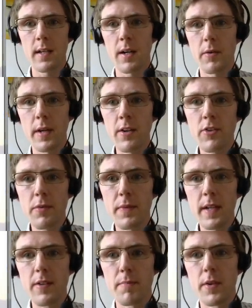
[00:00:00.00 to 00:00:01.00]
Now,
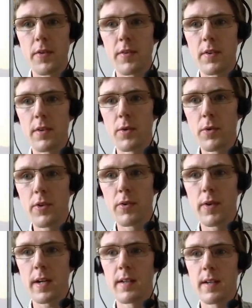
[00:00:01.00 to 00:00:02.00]
EGVs must also
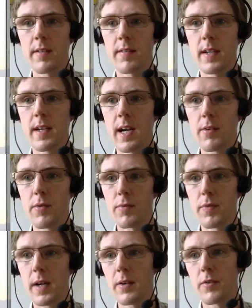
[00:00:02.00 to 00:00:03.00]
recognize the inherent
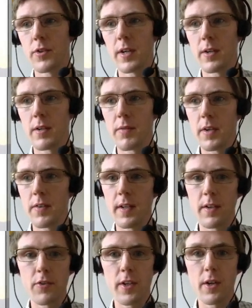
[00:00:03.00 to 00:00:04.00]
value of geodiversity
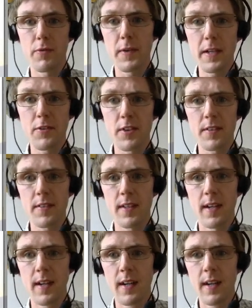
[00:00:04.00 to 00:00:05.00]
and geofeatures.
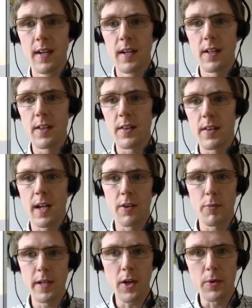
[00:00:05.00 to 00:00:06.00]
As
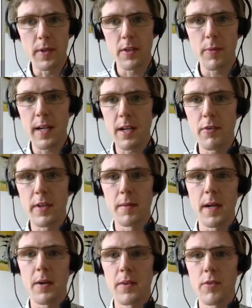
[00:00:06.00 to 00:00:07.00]
we know, and as we're hearing
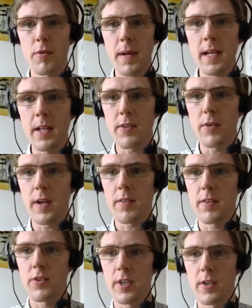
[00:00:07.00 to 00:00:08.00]
about, there are many threats
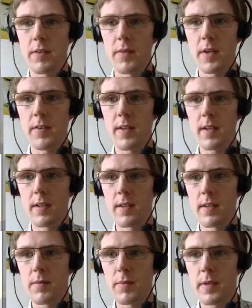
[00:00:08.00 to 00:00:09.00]
to geodiversity,
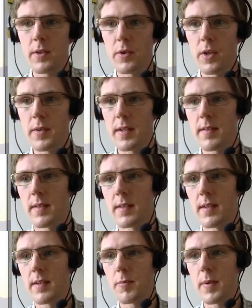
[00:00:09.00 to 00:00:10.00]
and we all know this,
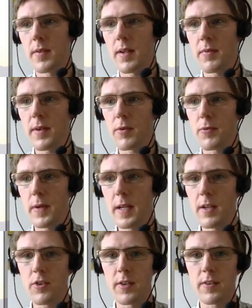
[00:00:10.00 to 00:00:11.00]
and specific
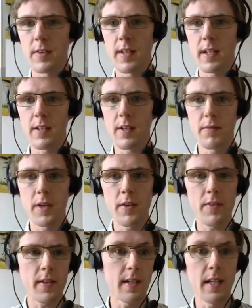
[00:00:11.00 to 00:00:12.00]
features and their
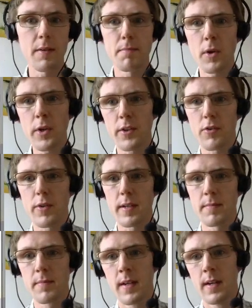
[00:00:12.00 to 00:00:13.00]
diversity need monitoring.